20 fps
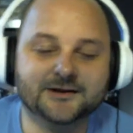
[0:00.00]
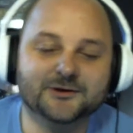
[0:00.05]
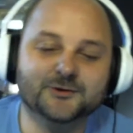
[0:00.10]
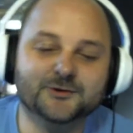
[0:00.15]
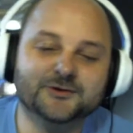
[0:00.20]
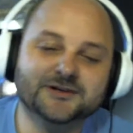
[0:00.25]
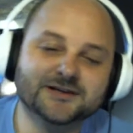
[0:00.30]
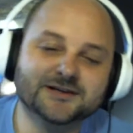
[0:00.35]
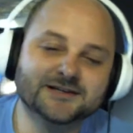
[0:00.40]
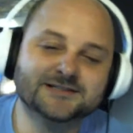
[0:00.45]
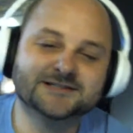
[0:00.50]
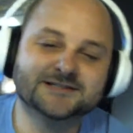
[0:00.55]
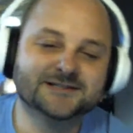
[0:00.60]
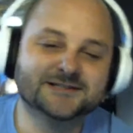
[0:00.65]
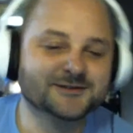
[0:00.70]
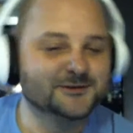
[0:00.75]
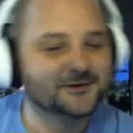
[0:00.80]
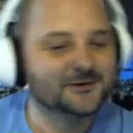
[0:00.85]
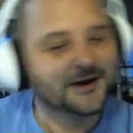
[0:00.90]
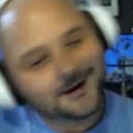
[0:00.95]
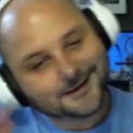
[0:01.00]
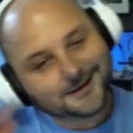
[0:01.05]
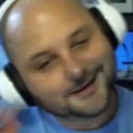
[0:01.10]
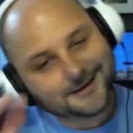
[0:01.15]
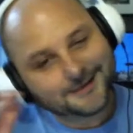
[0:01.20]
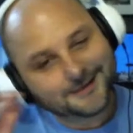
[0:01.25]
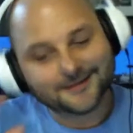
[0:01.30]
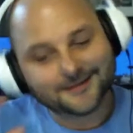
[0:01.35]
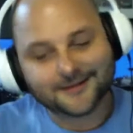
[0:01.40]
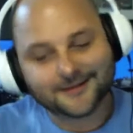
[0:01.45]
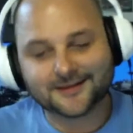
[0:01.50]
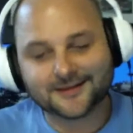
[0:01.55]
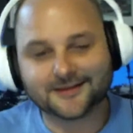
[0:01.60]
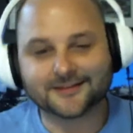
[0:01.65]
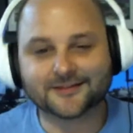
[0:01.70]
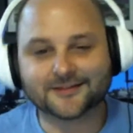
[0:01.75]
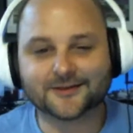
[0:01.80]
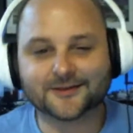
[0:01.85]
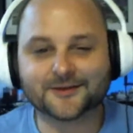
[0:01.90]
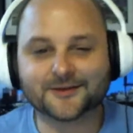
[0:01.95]
you did still kind of get lucky,
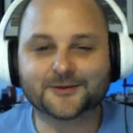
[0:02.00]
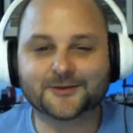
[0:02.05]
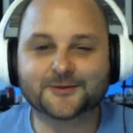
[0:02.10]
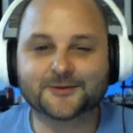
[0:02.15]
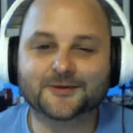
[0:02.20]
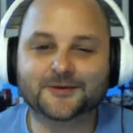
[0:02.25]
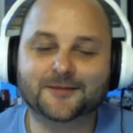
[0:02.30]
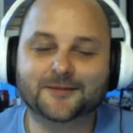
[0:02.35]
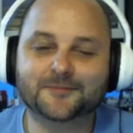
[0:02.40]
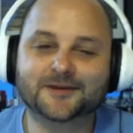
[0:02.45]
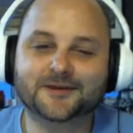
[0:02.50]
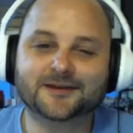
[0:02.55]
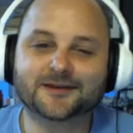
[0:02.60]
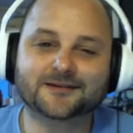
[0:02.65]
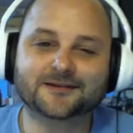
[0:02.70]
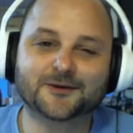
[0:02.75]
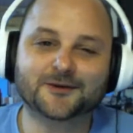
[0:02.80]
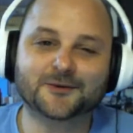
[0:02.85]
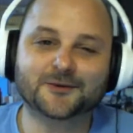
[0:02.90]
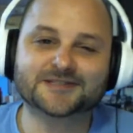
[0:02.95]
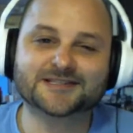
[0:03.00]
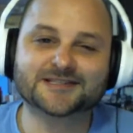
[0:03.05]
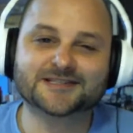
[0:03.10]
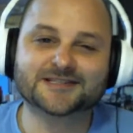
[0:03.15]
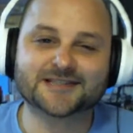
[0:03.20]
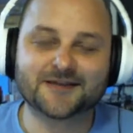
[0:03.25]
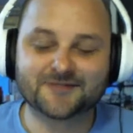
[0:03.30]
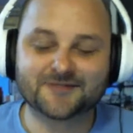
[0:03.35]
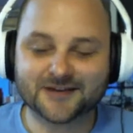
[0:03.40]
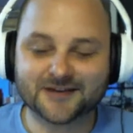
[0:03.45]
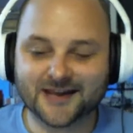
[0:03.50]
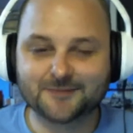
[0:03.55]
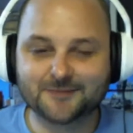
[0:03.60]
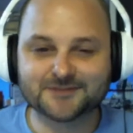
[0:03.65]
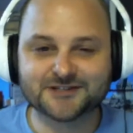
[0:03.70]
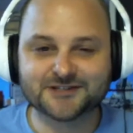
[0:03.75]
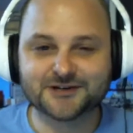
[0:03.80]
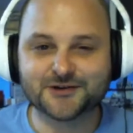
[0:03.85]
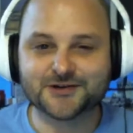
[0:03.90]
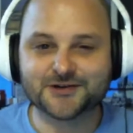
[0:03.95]
though. I mean, it was a 7-game
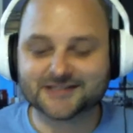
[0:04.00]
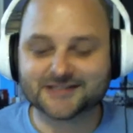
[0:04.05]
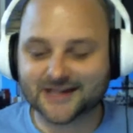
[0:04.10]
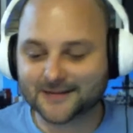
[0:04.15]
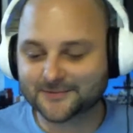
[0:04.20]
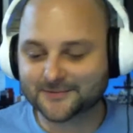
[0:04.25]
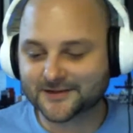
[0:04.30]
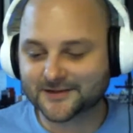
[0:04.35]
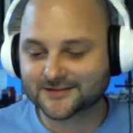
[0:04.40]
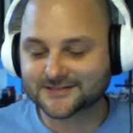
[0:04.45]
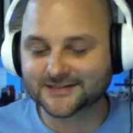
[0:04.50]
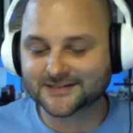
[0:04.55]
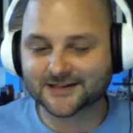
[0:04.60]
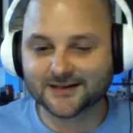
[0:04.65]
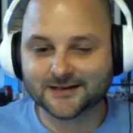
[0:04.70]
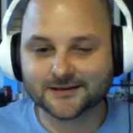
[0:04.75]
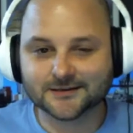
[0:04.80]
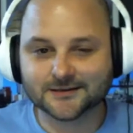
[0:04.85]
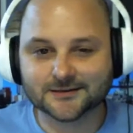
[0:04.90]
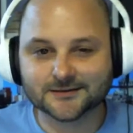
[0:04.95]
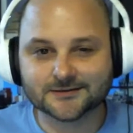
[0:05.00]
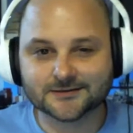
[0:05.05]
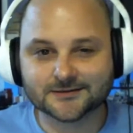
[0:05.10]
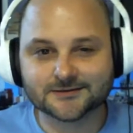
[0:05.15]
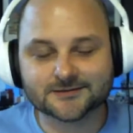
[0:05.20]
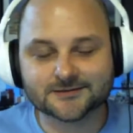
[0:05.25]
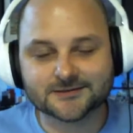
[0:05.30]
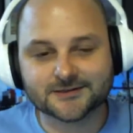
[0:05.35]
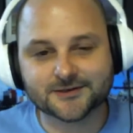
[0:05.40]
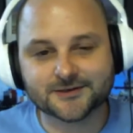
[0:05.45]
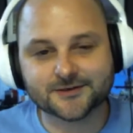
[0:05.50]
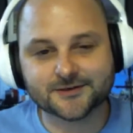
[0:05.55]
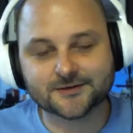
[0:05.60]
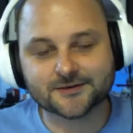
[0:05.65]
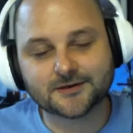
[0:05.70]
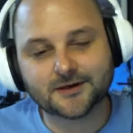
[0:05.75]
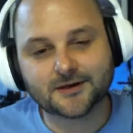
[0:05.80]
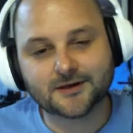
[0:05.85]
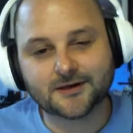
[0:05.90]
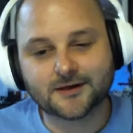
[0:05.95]
series, came down to the end. So,
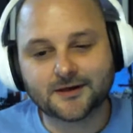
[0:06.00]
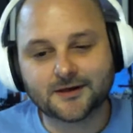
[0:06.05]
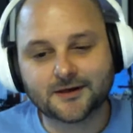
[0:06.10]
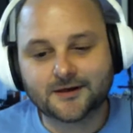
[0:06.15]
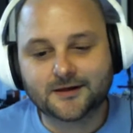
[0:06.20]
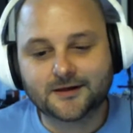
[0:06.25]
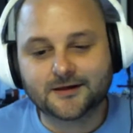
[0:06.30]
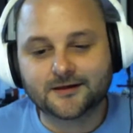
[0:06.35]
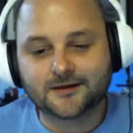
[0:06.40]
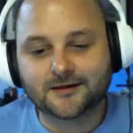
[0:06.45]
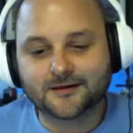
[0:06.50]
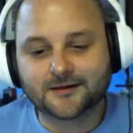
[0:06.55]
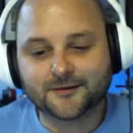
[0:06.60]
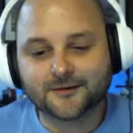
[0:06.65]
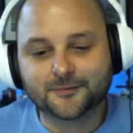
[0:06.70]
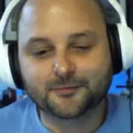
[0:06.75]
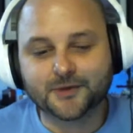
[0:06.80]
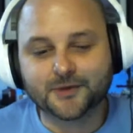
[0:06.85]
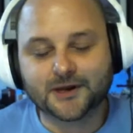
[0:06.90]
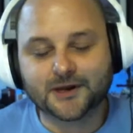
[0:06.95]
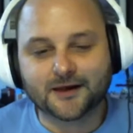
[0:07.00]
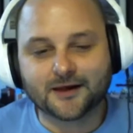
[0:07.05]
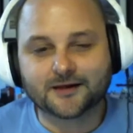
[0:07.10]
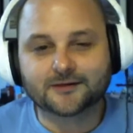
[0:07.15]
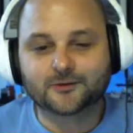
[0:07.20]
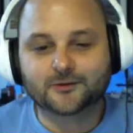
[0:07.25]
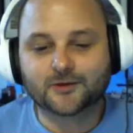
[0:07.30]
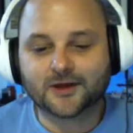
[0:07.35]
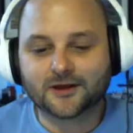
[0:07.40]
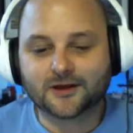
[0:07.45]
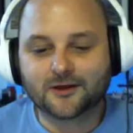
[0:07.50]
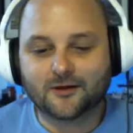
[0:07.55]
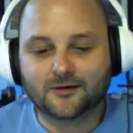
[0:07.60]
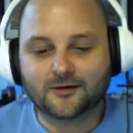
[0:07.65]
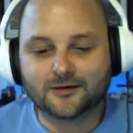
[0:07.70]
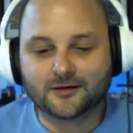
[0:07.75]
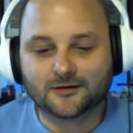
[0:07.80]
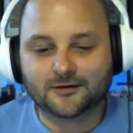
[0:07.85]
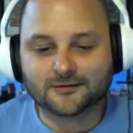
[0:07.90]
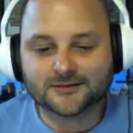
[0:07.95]
but yeah, you got
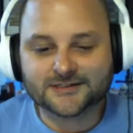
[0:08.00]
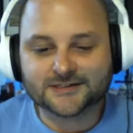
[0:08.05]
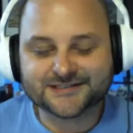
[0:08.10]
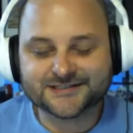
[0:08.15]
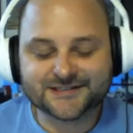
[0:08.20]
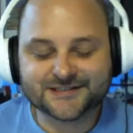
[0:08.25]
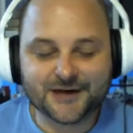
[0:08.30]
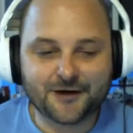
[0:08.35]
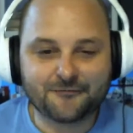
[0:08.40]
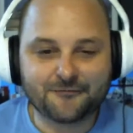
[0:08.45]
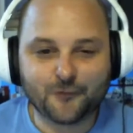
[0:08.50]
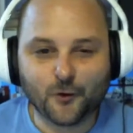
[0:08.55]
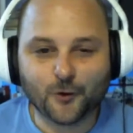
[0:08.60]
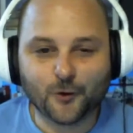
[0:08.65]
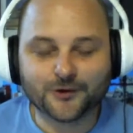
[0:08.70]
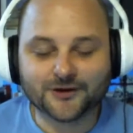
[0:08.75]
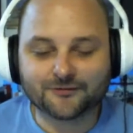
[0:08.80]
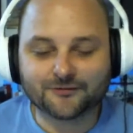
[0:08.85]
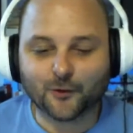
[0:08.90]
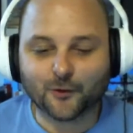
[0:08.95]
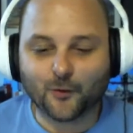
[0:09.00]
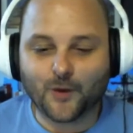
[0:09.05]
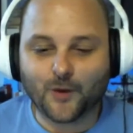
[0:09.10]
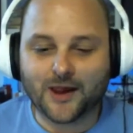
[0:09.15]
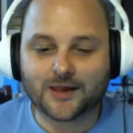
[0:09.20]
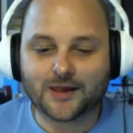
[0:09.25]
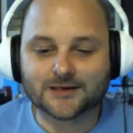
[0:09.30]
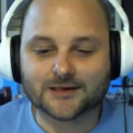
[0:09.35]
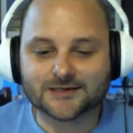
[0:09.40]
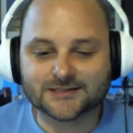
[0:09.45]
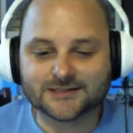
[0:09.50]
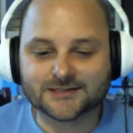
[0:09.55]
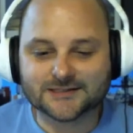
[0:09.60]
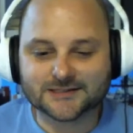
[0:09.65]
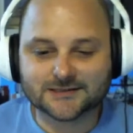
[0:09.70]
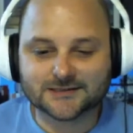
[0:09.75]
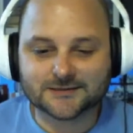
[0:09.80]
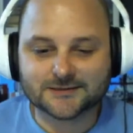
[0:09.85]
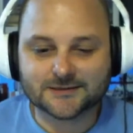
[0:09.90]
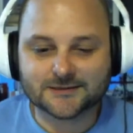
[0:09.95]
called out several different
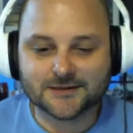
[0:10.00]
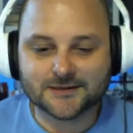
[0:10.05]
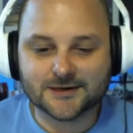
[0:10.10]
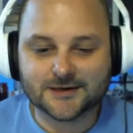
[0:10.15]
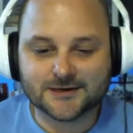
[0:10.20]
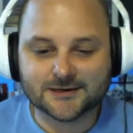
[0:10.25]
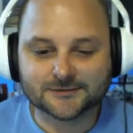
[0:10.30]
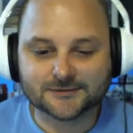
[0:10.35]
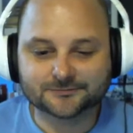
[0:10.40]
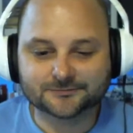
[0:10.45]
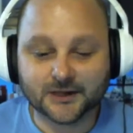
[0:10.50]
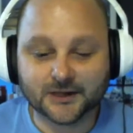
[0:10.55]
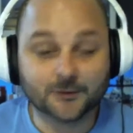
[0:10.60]
ways. I'm